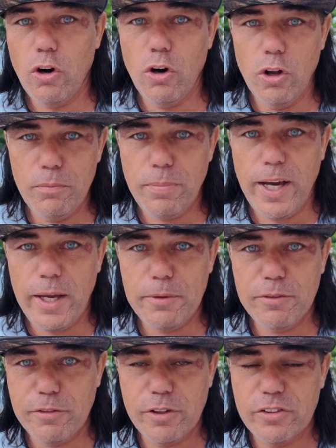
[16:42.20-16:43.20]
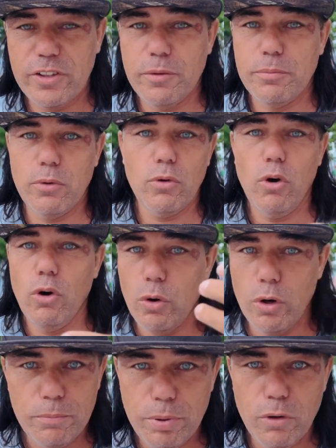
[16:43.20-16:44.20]
on Bybit, for example,
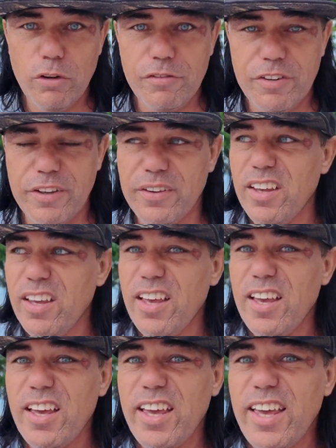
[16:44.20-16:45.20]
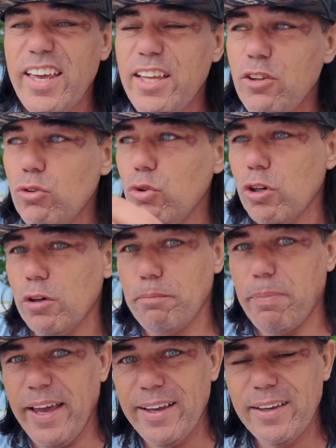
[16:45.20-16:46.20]
or on Bluefin into your
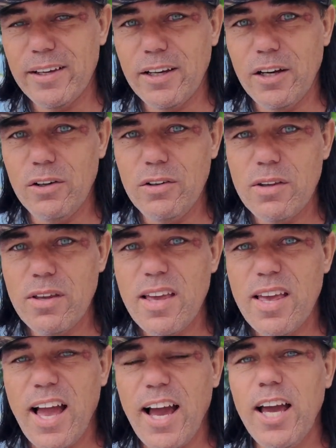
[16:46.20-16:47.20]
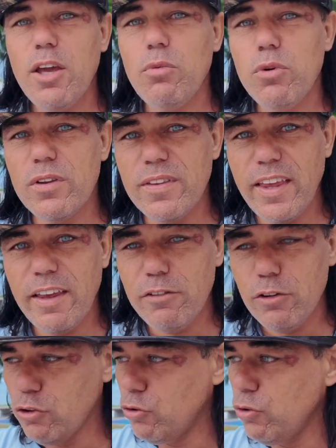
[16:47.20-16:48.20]
bank account, I would
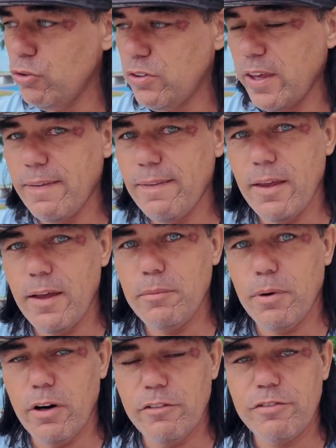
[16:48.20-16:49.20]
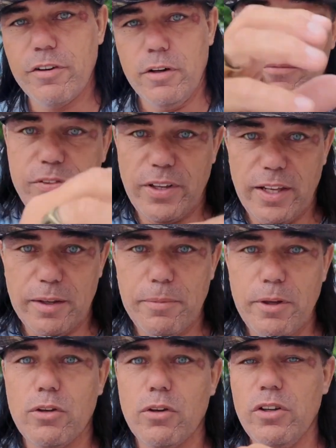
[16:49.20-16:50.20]
never choose that above selling
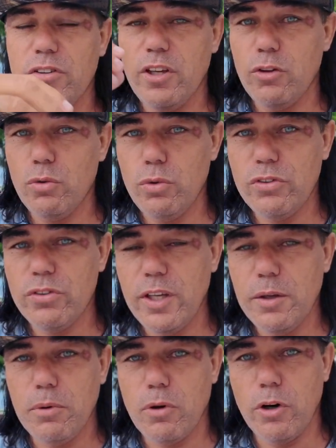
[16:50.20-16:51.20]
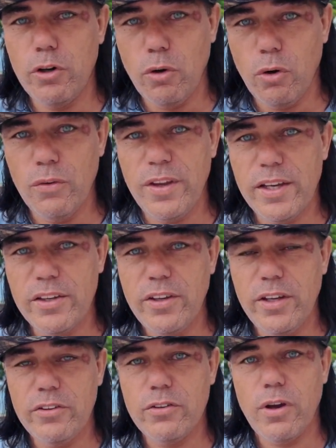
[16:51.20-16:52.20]
Bitcoins into a stablecoin on that
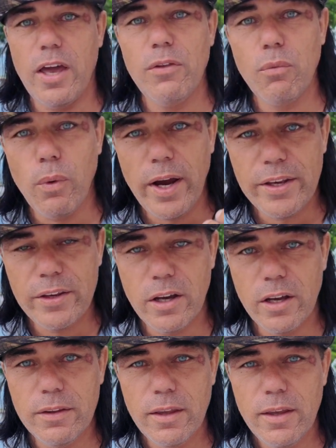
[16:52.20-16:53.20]
exchange. And why not?